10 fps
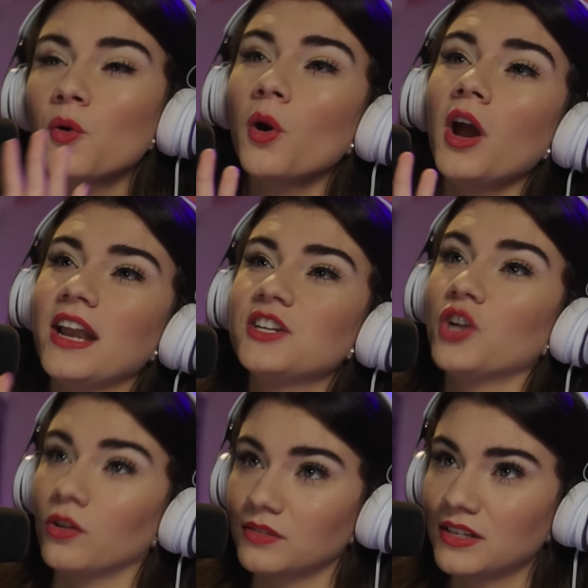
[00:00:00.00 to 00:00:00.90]
you are an
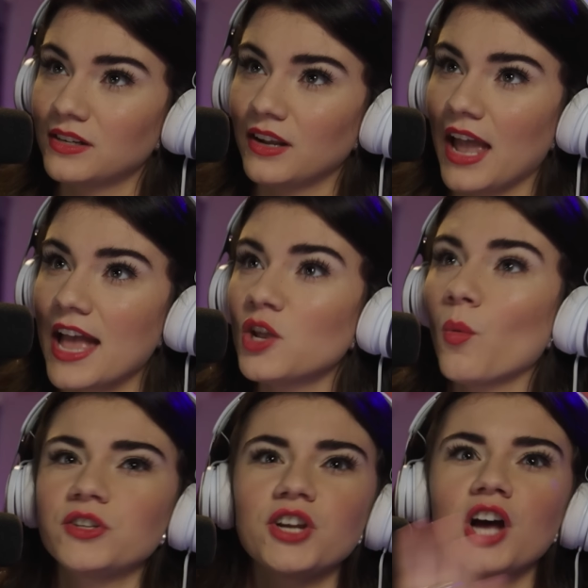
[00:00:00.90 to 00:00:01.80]
adult and you
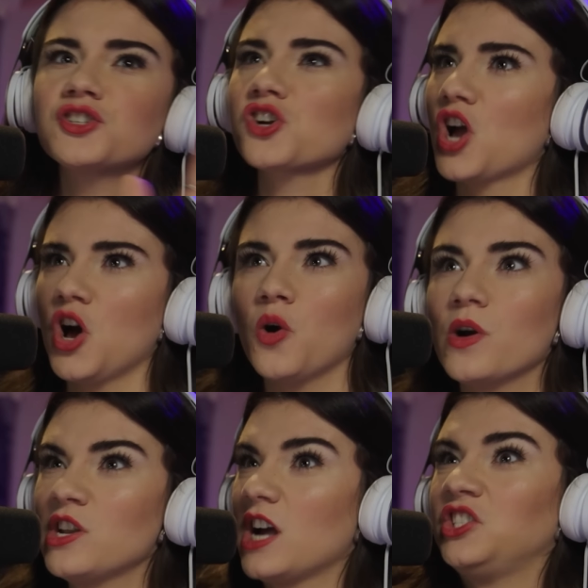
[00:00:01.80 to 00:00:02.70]
want to undergo
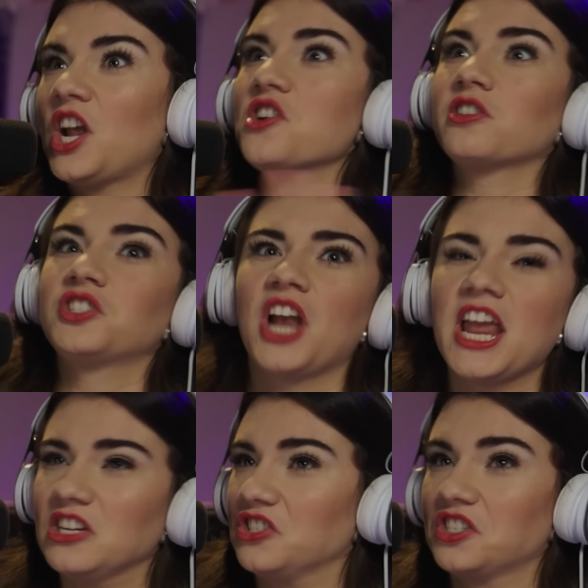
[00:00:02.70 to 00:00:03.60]
a, a gender
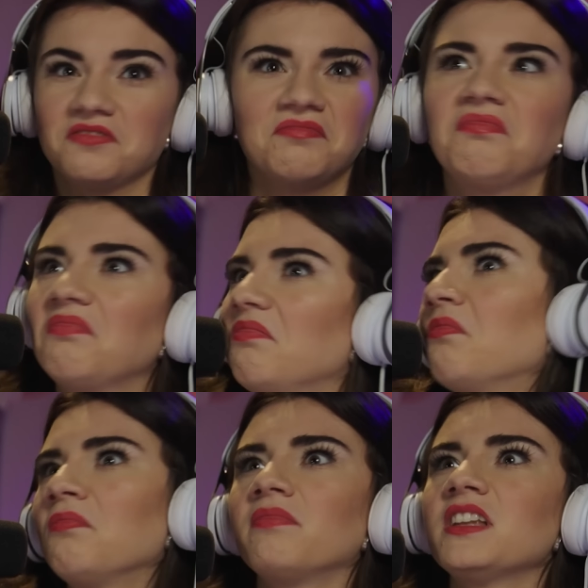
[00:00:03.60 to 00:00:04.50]
change,
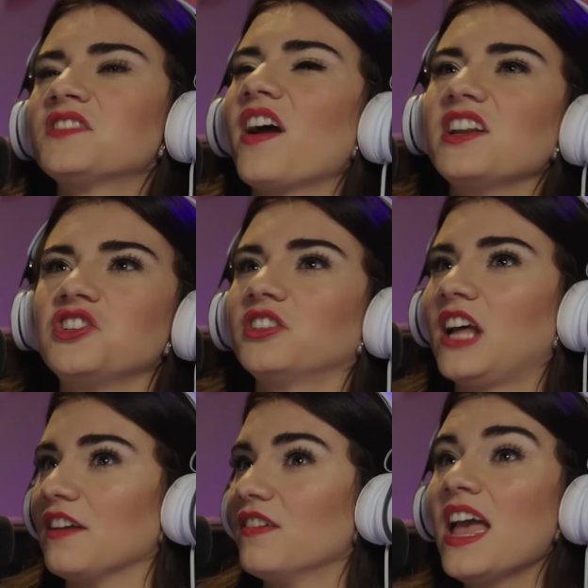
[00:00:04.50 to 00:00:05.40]
that's fine, it's your
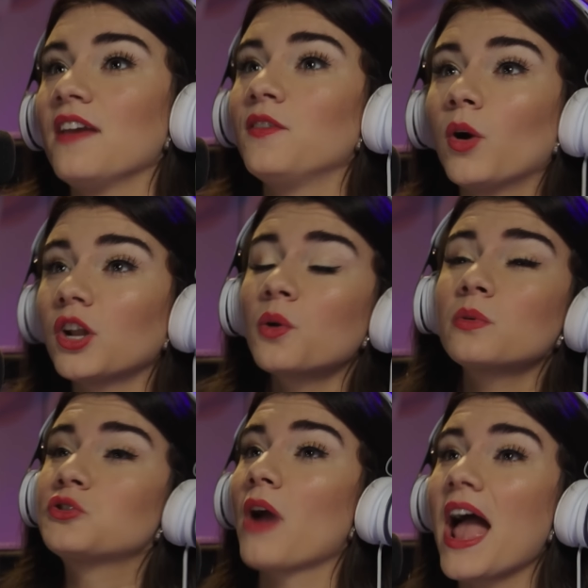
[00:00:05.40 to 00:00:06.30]
life. If you want to go to
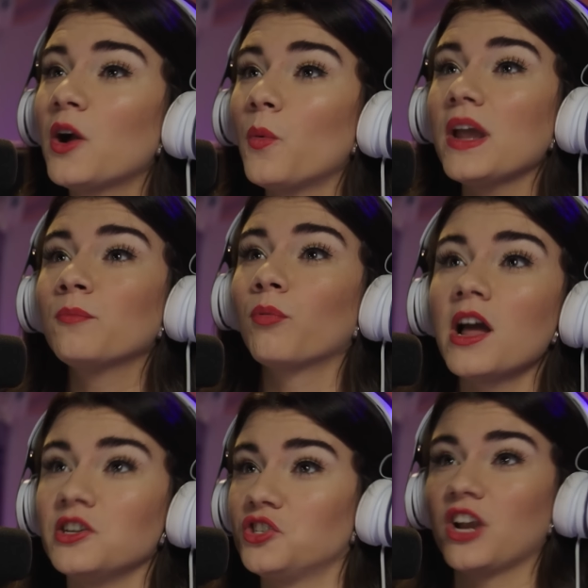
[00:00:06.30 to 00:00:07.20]
a drag queen
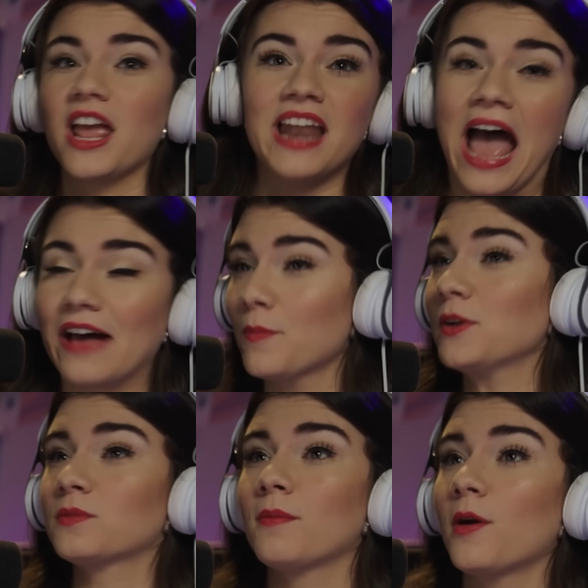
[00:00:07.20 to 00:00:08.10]
brunch and have a
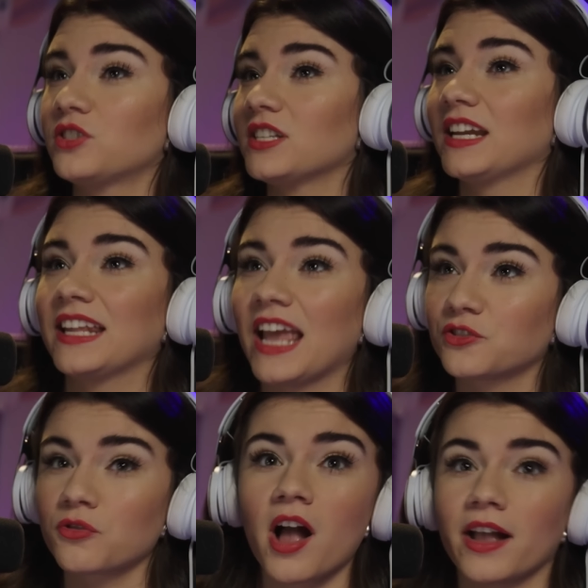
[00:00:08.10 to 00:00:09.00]
bunch of mimosas and get
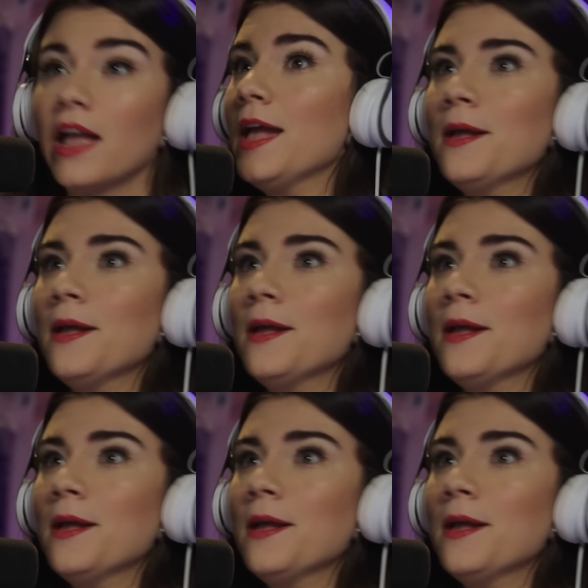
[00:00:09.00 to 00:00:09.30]
drunk,